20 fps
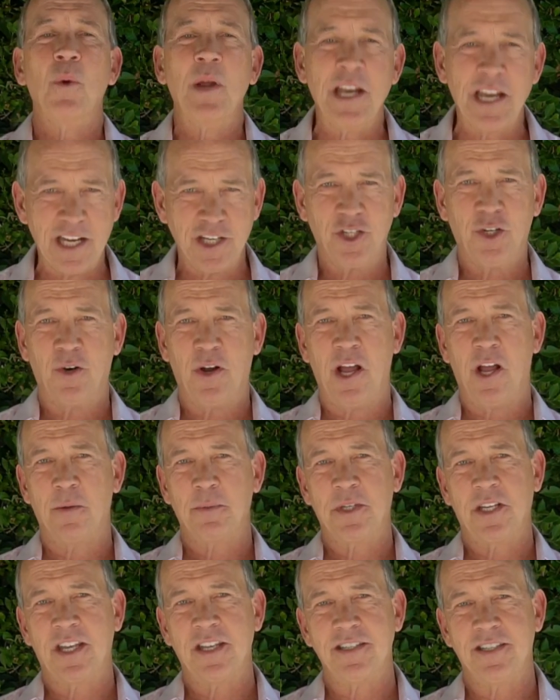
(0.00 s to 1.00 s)
We need your
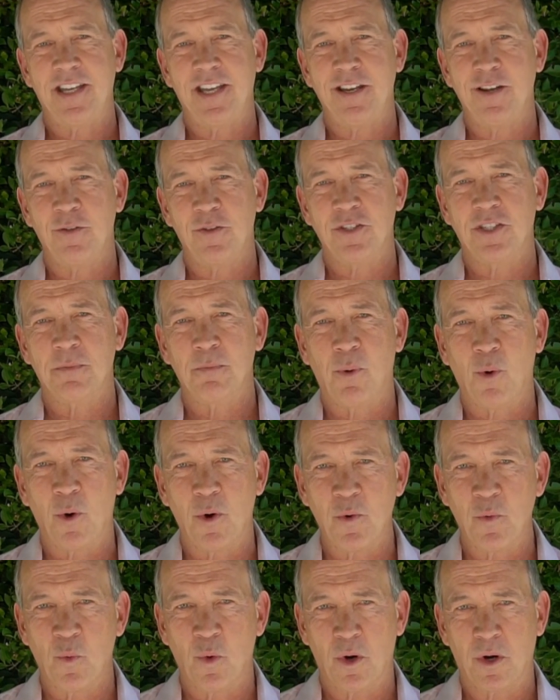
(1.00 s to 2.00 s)
help to continue this
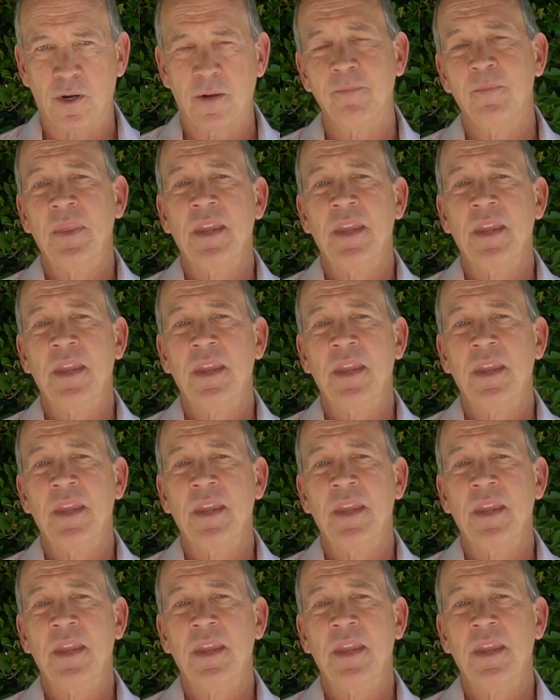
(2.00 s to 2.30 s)
important work.